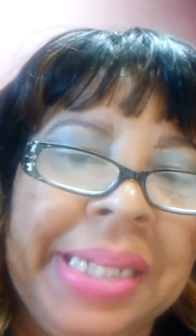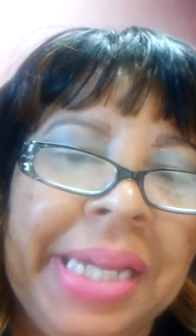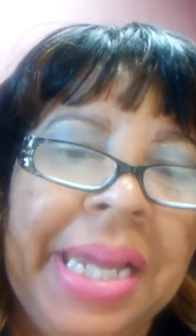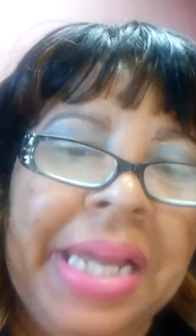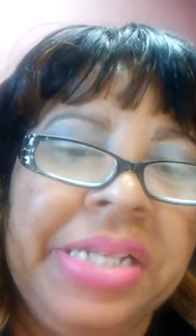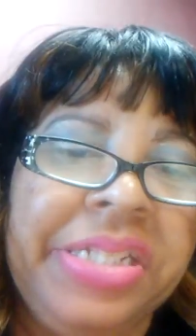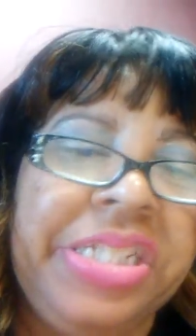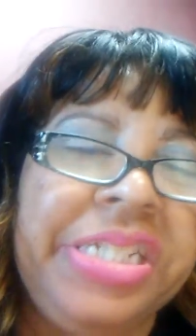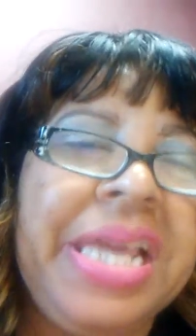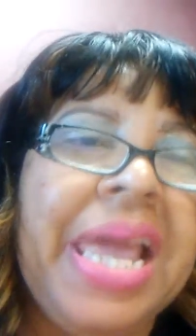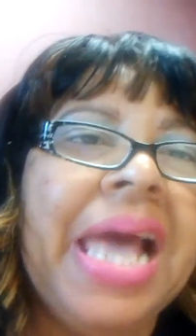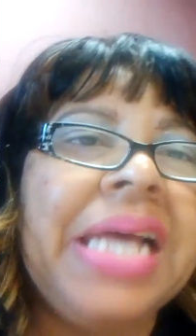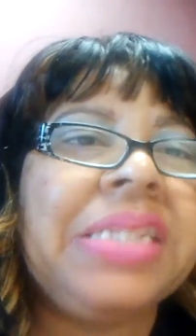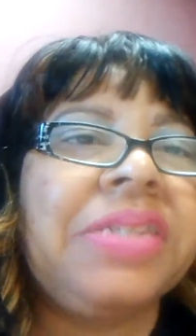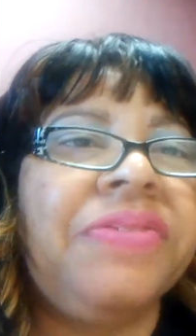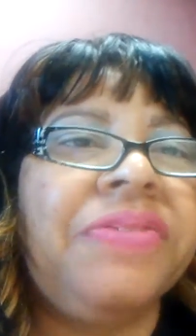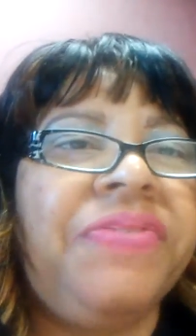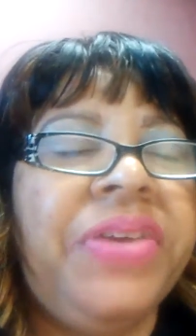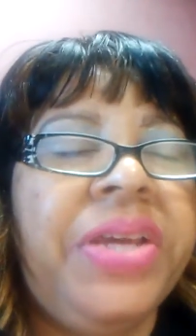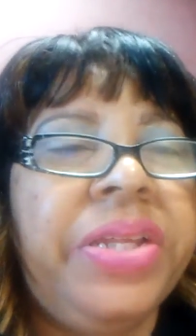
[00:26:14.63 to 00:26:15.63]
And she has
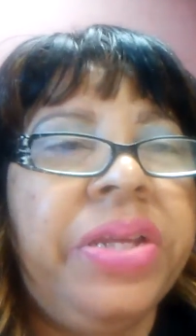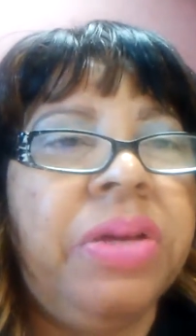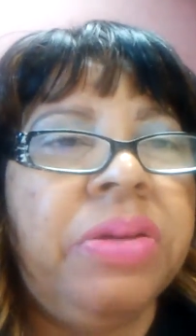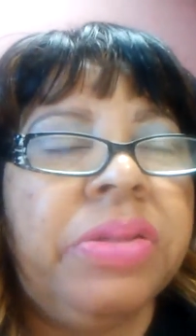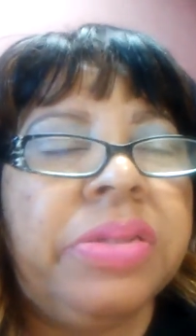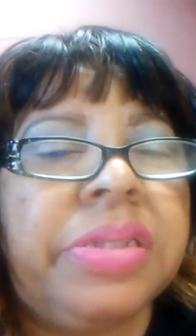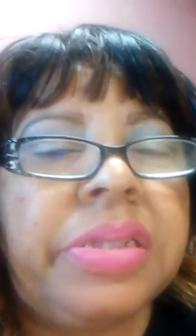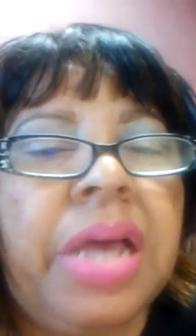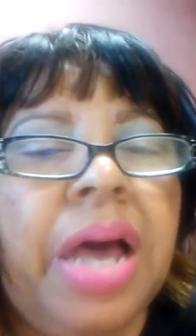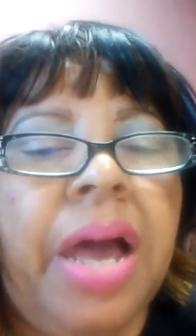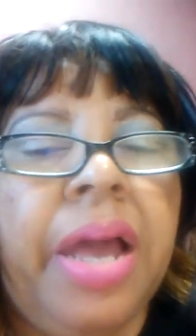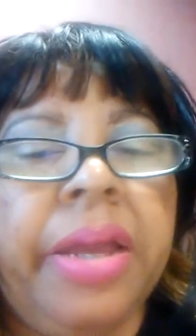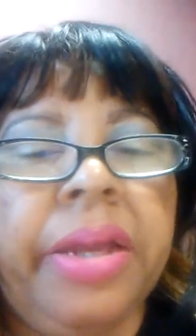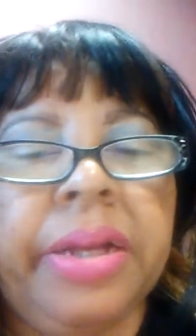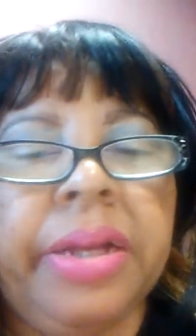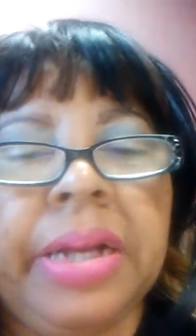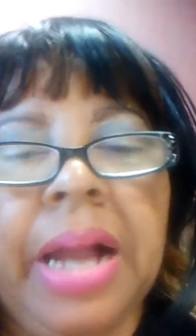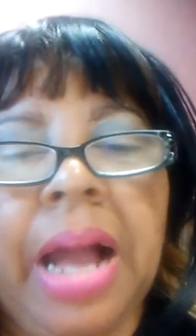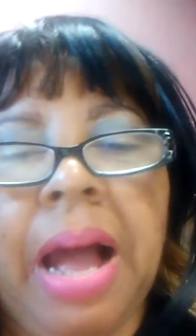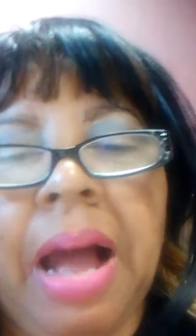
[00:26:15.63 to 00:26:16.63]
a video
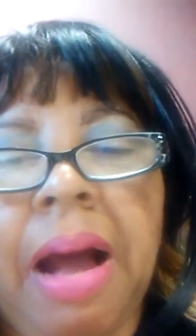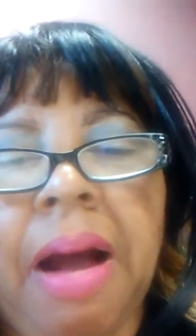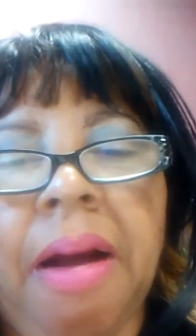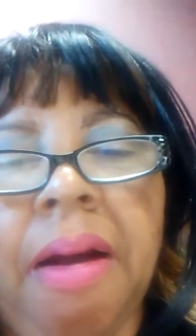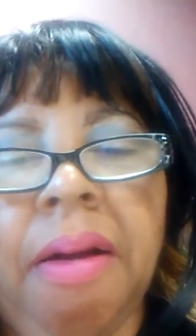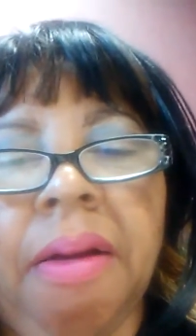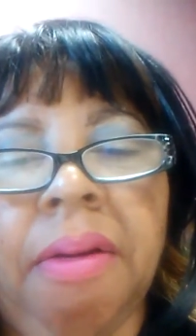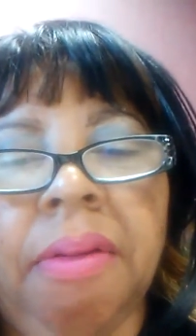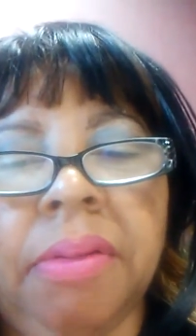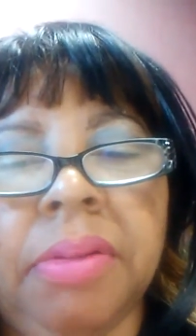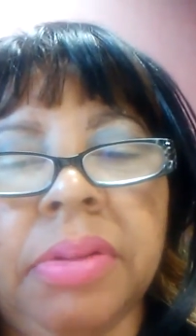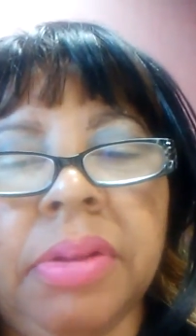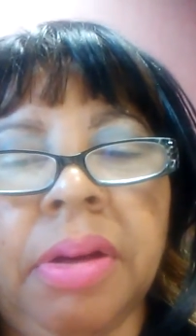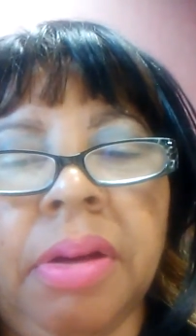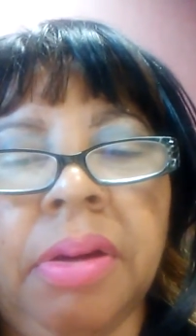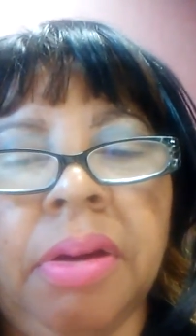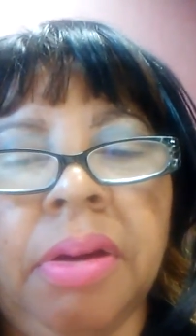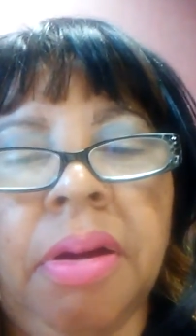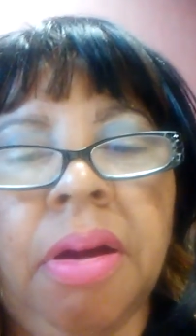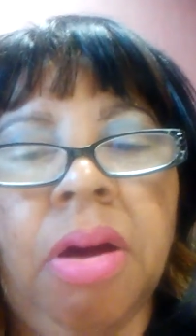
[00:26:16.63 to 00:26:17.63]
site called
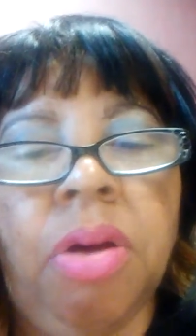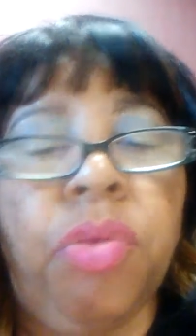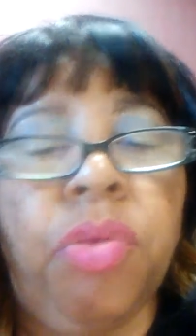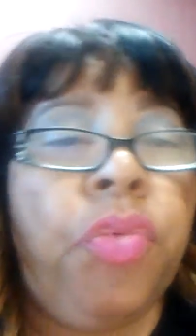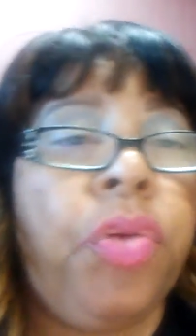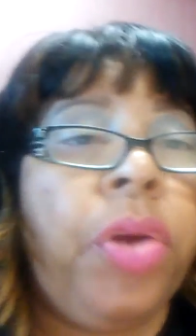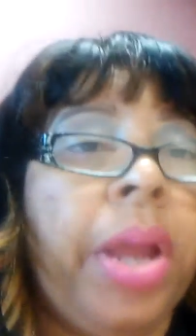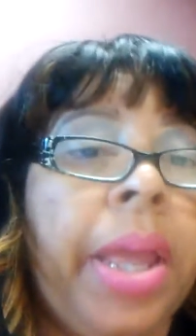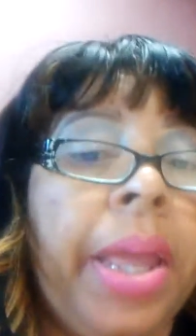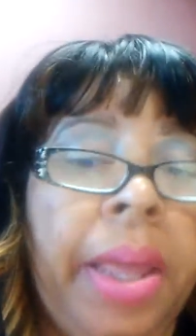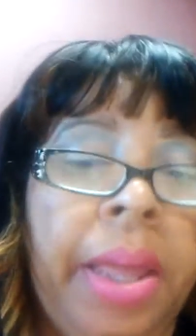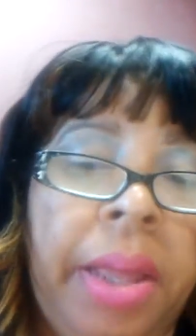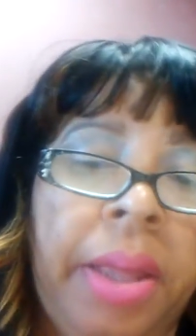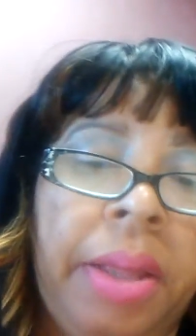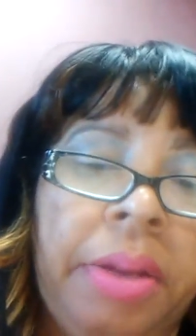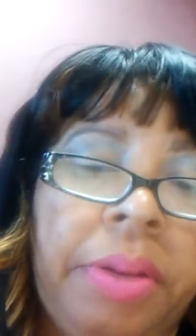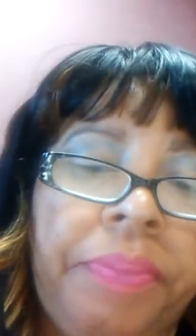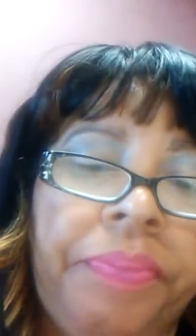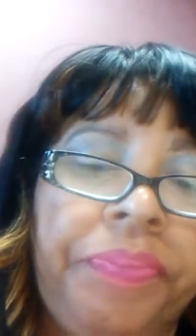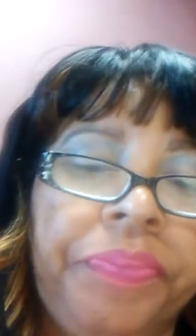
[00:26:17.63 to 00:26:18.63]

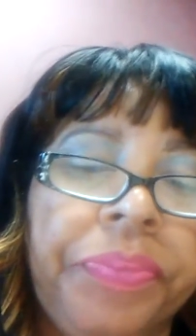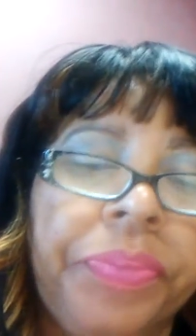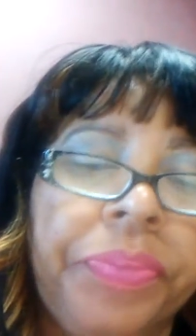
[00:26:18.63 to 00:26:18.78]
Red